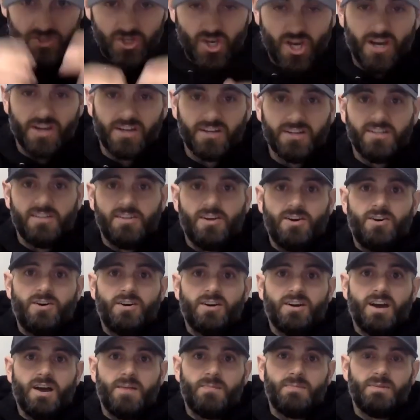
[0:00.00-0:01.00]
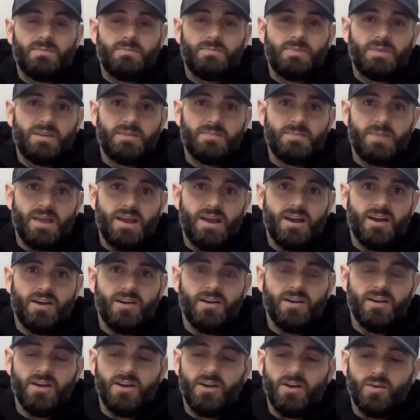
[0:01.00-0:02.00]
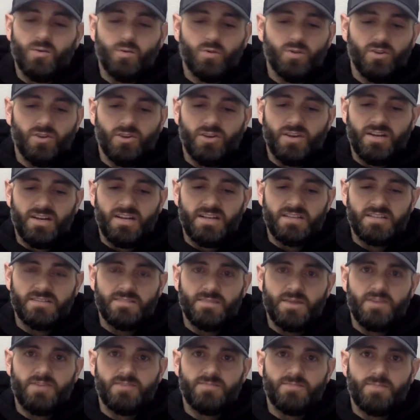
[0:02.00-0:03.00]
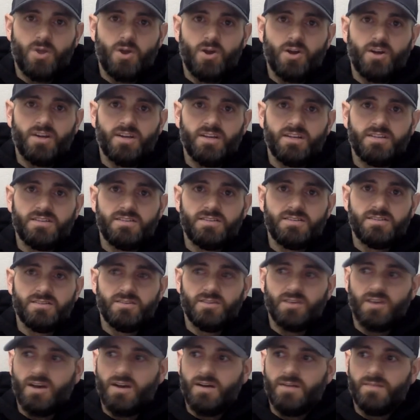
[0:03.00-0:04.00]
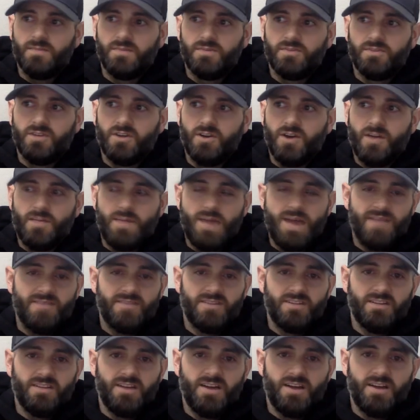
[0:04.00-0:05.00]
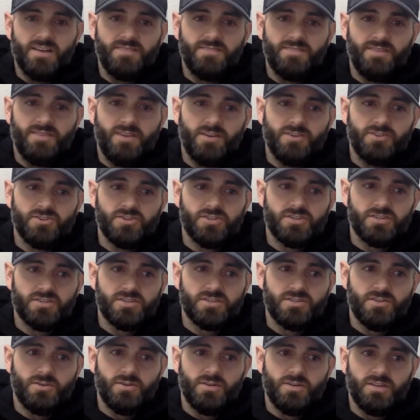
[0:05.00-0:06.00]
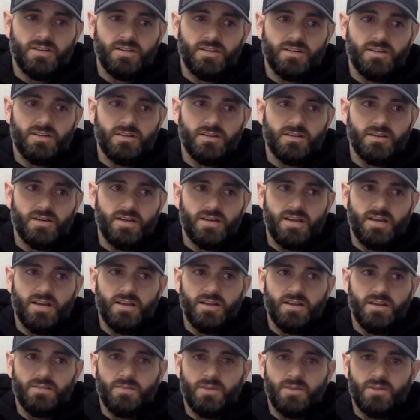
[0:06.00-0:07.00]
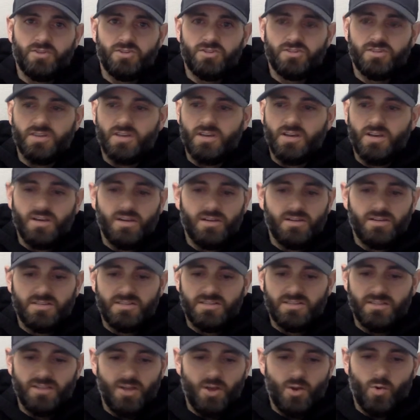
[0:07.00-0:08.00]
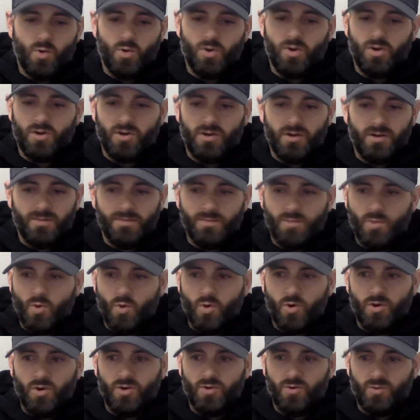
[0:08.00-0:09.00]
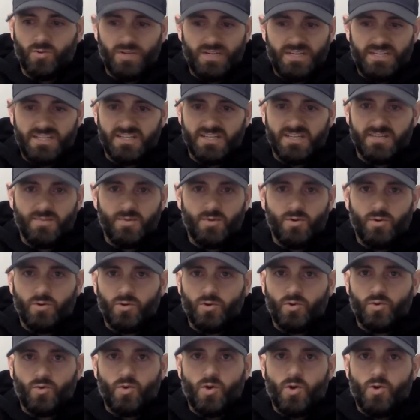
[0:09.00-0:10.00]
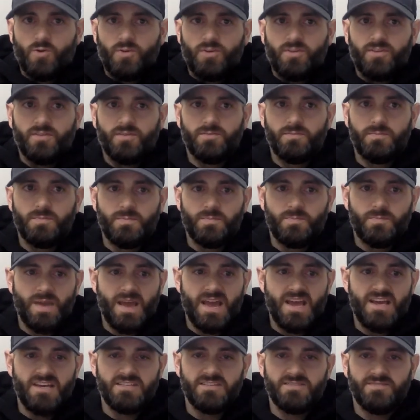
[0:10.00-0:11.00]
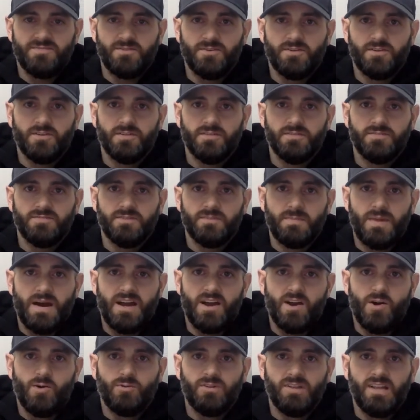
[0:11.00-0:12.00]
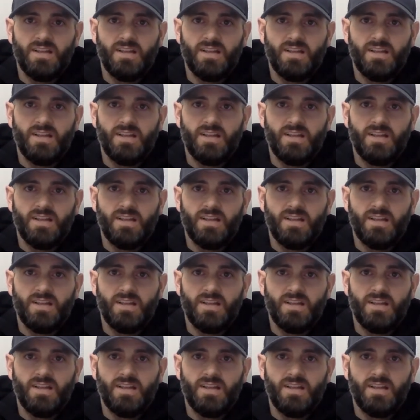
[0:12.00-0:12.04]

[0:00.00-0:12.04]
chugging along up in Big Bear. We're looking at some other markets. I'm having a lot of fun just doing it at a much slower, more reasonable growth pace for my own